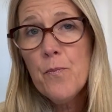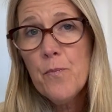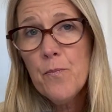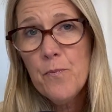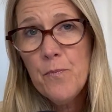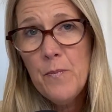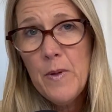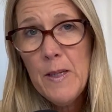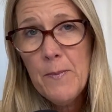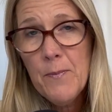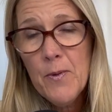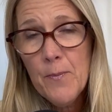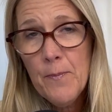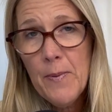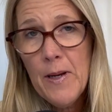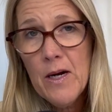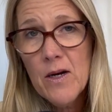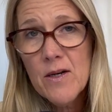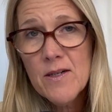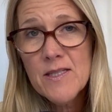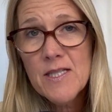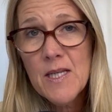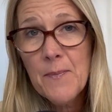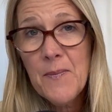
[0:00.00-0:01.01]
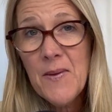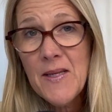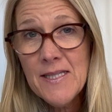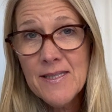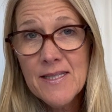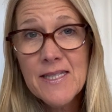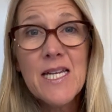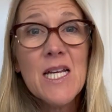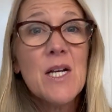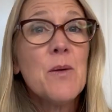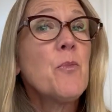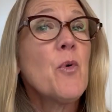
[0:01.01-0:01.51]
be prepared, something's
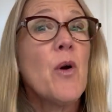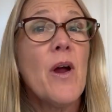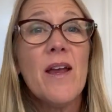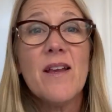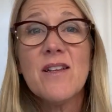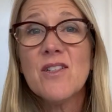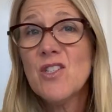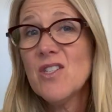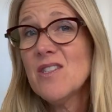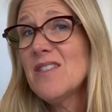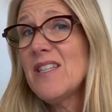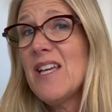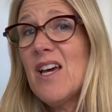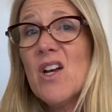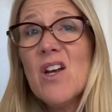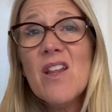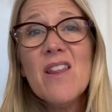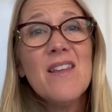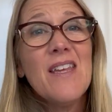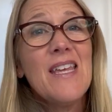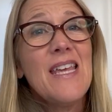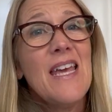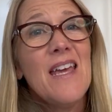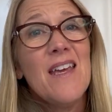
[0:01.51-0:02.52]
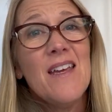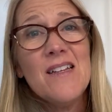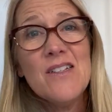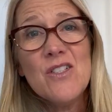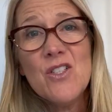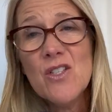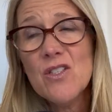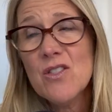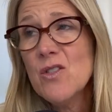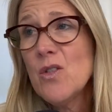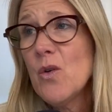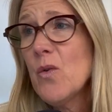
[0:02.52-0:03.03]
going to break just out of the gate, and
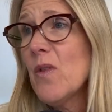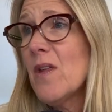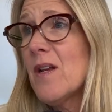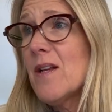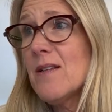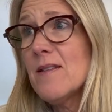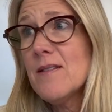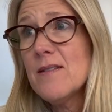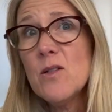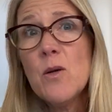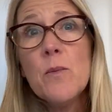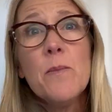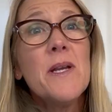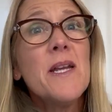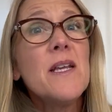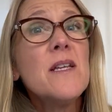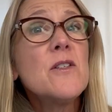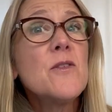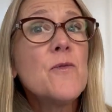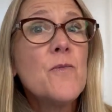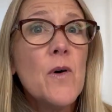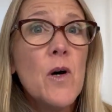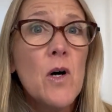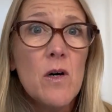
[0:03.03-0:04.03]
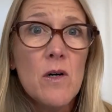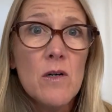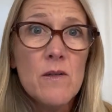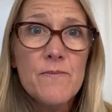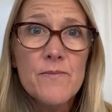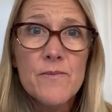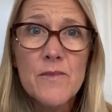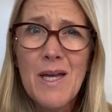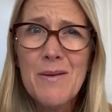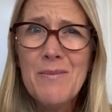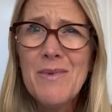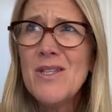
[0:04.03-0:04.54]
just know that it's nobody's fault.
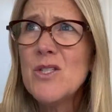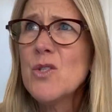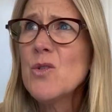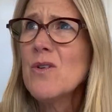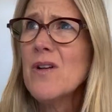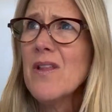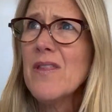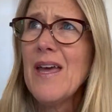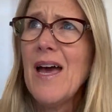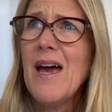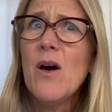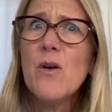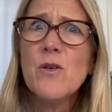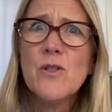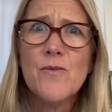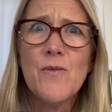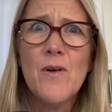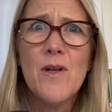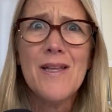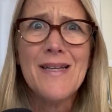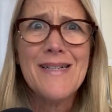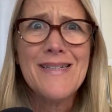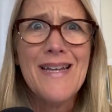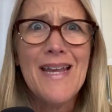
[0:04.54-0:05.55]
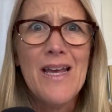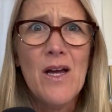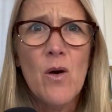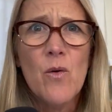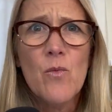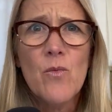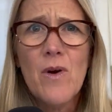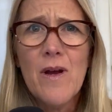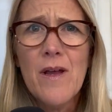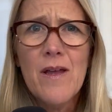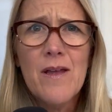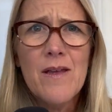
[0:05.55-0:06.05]
I mean, short of the house falling down,
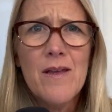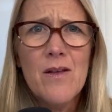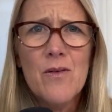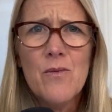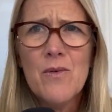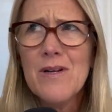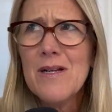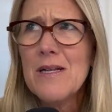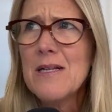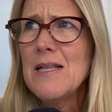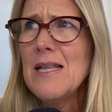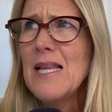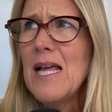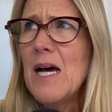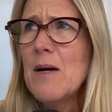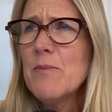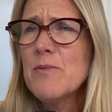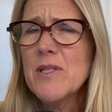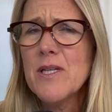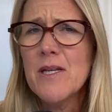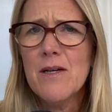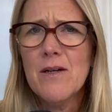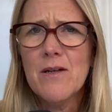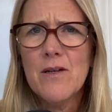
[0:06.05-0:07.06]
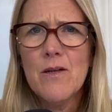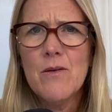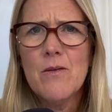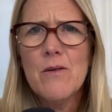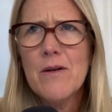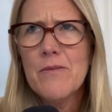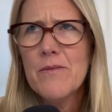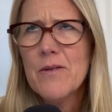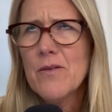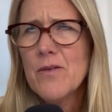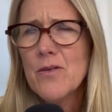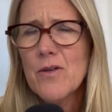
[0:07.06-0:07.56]
right? You don't want it collapsing on you.
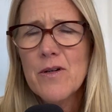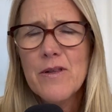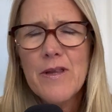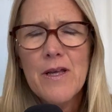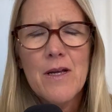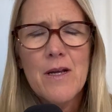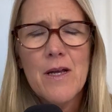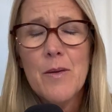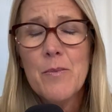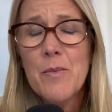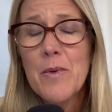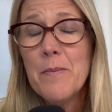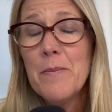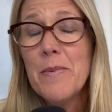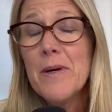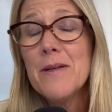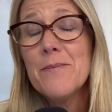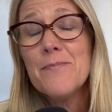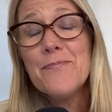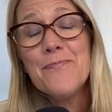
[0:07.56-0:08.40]
I've never heard that happen, but